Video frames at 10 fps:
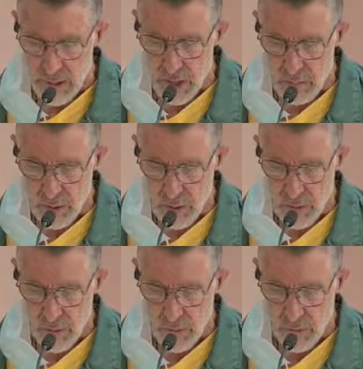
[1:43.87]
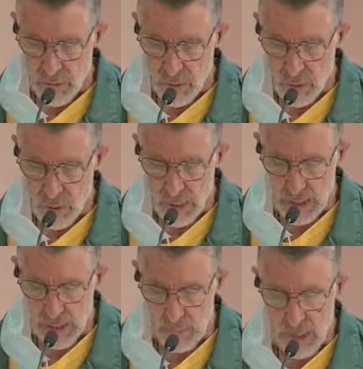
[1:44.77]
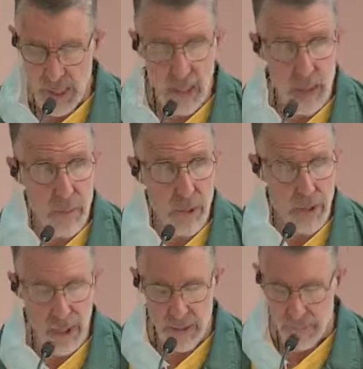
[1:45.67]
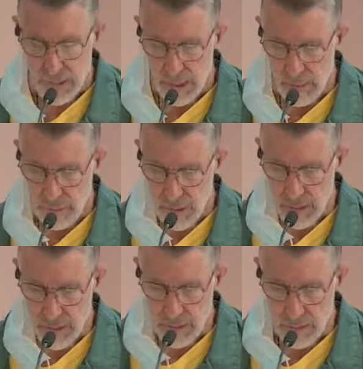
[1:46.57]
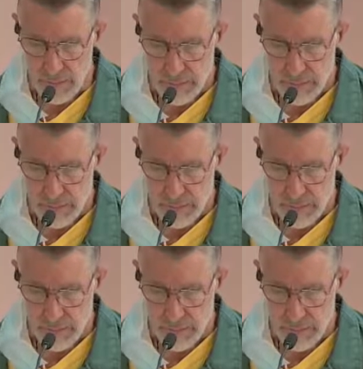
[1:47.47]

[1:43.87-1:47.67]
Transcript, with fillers: in smoke, for the Lord had come down upon it in fire.